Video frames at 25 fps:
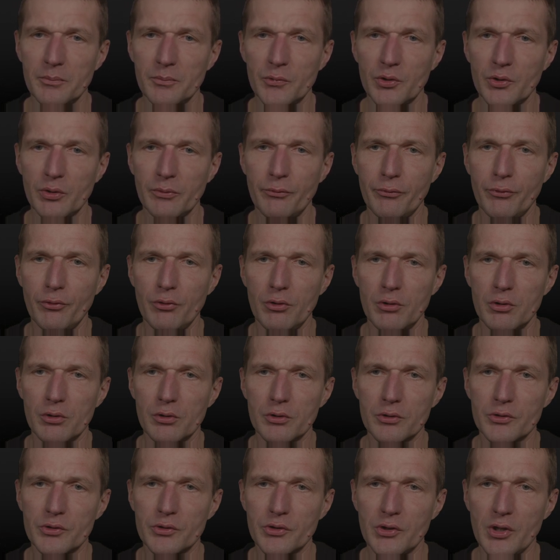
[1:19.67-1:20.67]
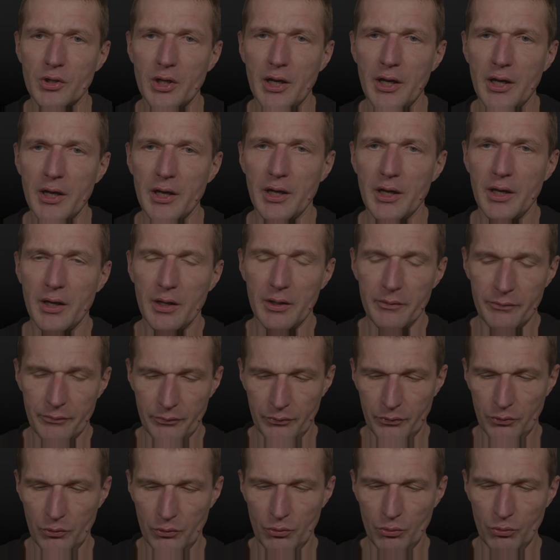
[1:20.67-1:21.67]
So first I have
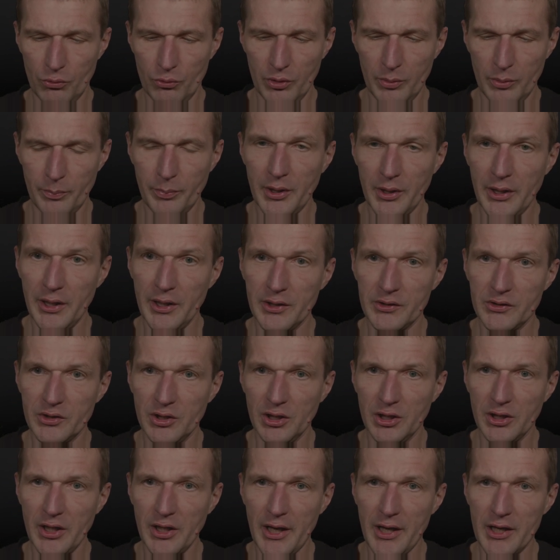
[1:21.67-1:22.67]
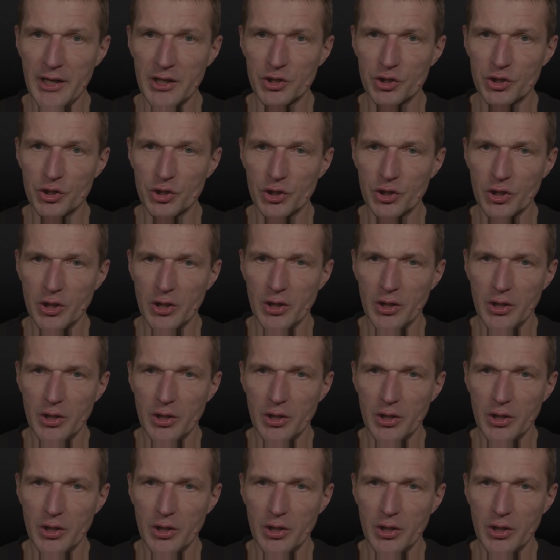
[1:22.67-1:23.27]
to replace the dash